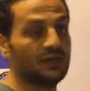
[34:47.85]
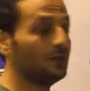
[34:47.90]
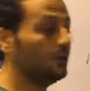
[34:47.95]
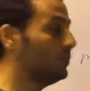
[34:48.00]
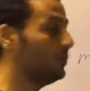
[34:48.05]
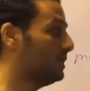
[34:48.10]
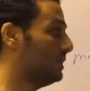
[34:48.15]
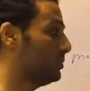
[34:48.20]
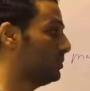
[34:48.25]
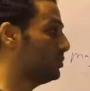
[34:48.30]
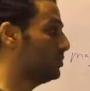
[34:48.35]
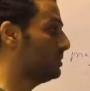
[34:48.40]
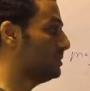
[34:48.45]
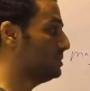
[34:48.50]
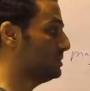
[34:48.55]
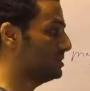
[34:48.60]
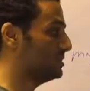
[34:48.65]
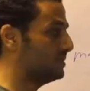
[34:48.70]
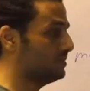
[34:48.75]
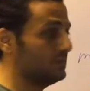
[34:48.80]
We need to
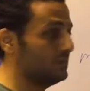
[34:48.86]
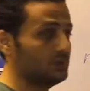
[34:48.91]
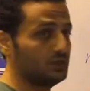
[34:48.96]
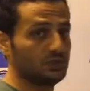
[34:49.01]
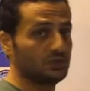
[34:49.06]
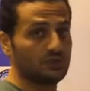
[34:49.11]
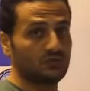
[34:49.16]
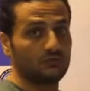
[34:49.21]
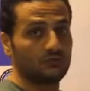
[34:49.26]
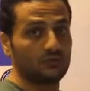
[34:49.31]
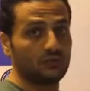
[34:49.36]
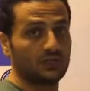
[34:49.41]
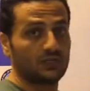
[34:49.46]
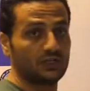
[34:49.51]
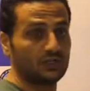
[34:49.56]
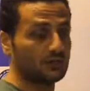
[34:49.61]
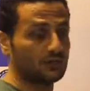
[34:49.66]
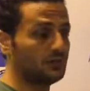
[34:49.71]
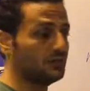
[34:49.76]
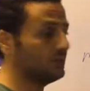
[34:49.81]
measure the pressure for
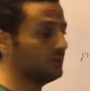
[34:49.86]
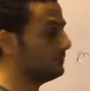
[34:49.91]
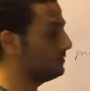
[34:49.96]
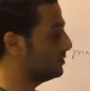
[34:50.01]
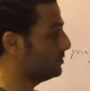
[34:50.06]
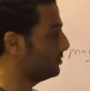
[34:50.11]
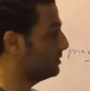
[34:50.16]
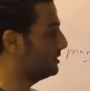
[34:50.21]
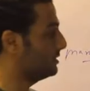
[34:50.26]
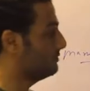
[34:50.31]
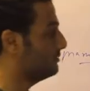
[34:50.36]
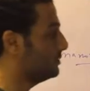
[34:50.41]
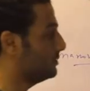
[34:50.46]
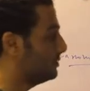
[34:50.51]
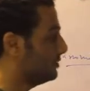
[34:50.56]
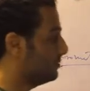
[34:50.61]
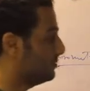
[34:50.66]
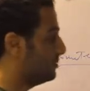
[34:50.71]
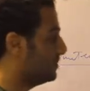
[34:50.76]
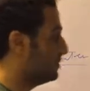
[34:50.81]
actually a flowing
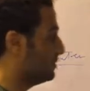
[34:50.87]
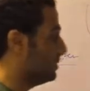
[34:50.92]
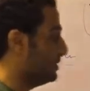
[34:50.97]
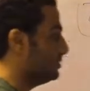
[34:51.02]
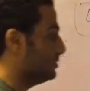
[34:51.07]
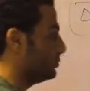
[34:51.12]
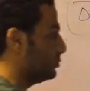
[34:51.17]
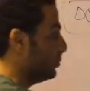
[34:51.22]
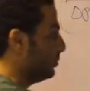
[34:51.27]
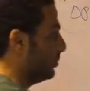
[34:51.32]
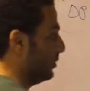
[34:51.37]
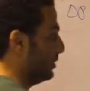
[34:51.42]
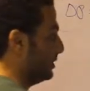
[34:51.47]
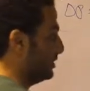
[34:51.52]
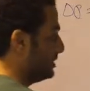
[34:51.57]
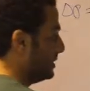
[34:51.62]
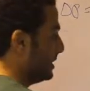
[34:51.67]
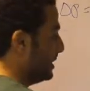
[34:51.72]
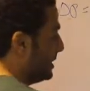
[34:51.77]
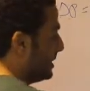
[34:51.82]
fluid between 2
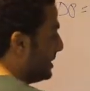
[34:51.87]
points.